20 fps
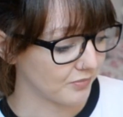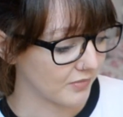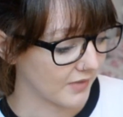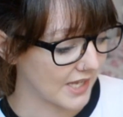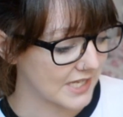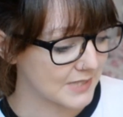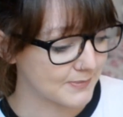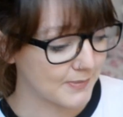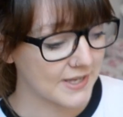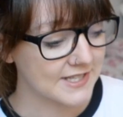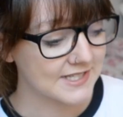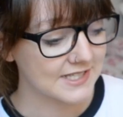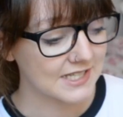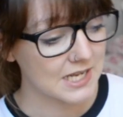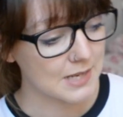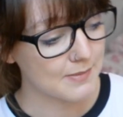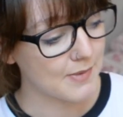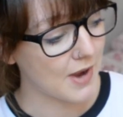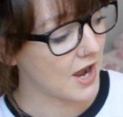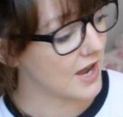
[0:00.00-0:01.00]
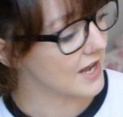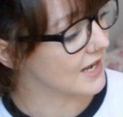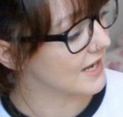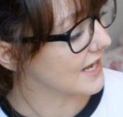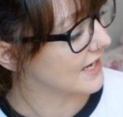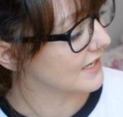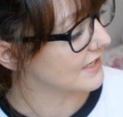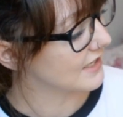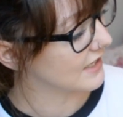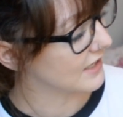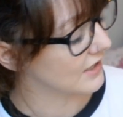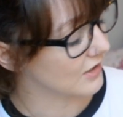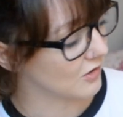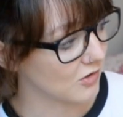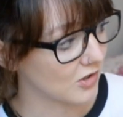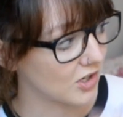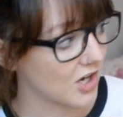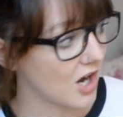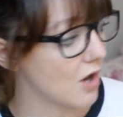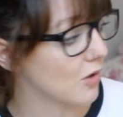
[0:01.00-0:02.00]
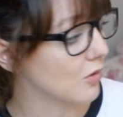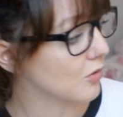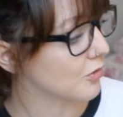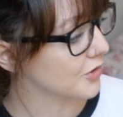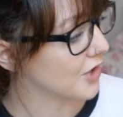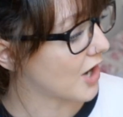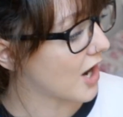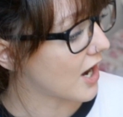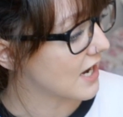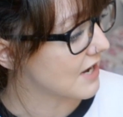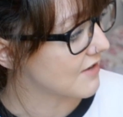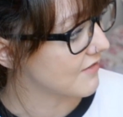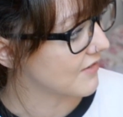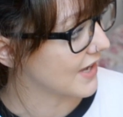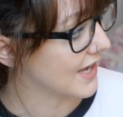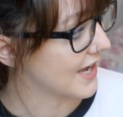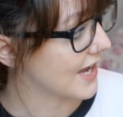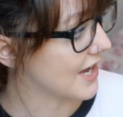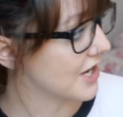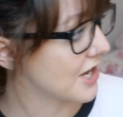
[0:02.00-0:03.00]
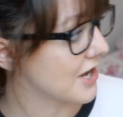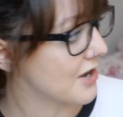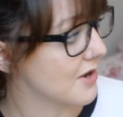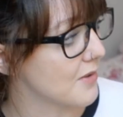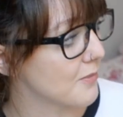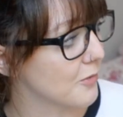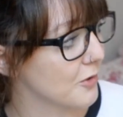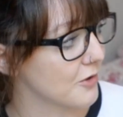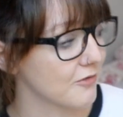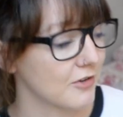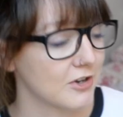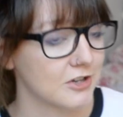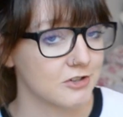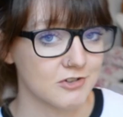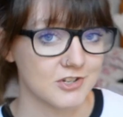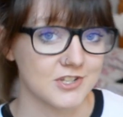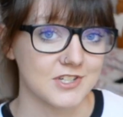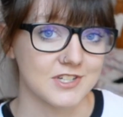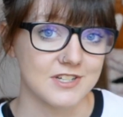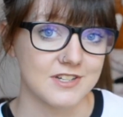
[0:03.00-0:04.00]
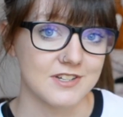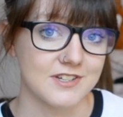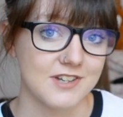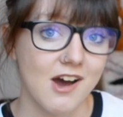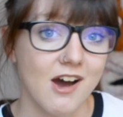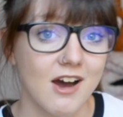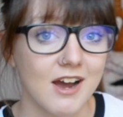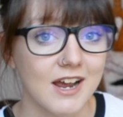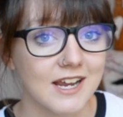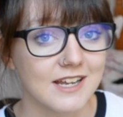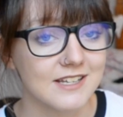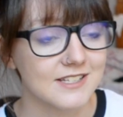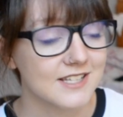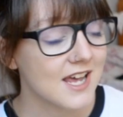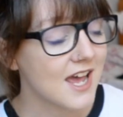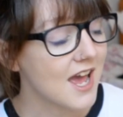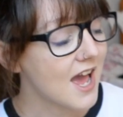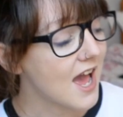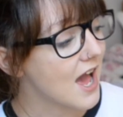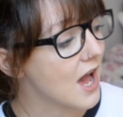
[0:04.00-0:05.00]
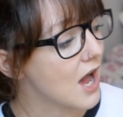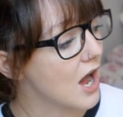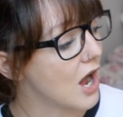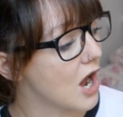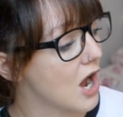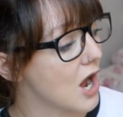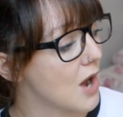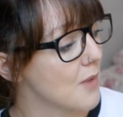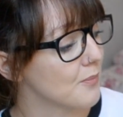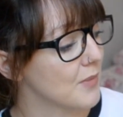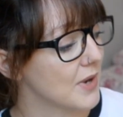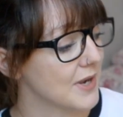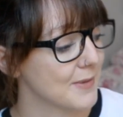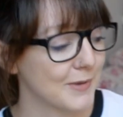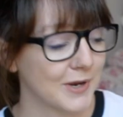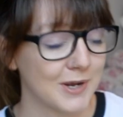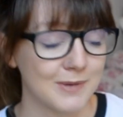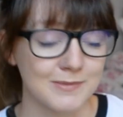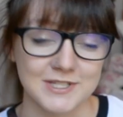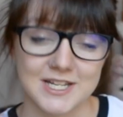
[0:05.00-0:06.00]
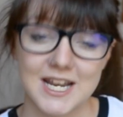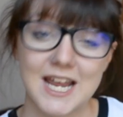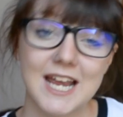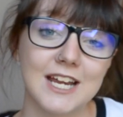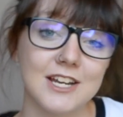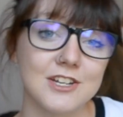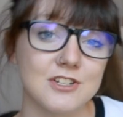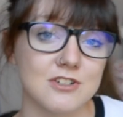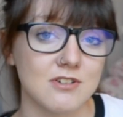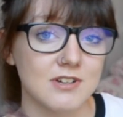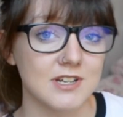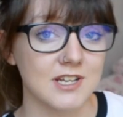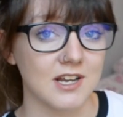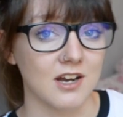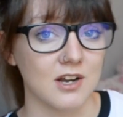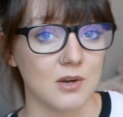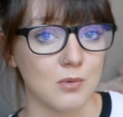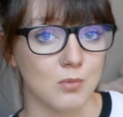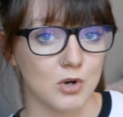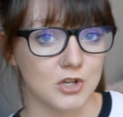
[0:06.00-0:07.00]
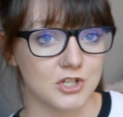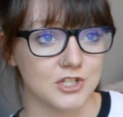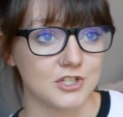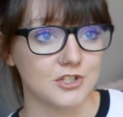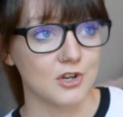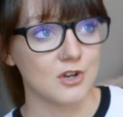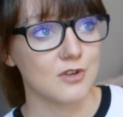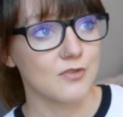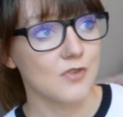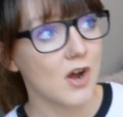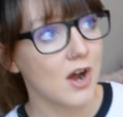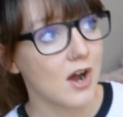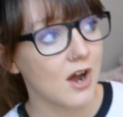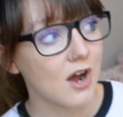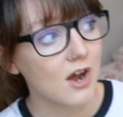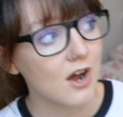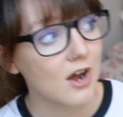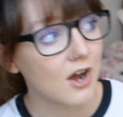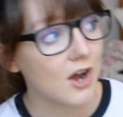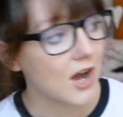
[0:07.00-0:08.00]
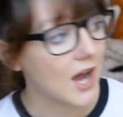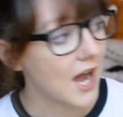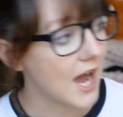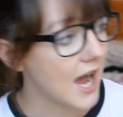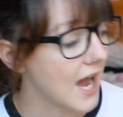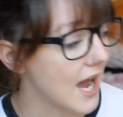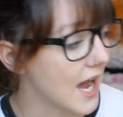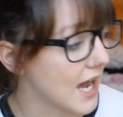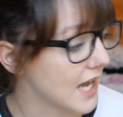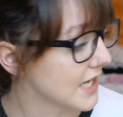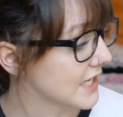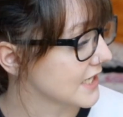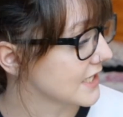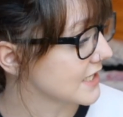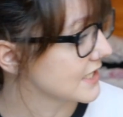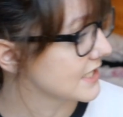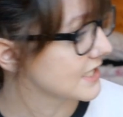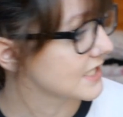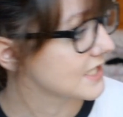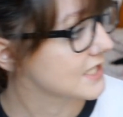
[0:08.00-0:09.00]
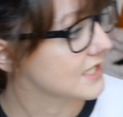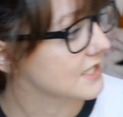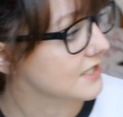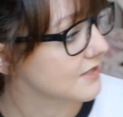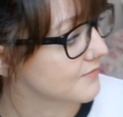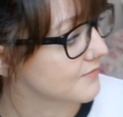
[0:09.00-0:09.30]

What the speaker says: It's basically about a lady or a girl called Ivy, and her boyfriend Tristan dies, and he becomes an angel and he kind of watches over her, and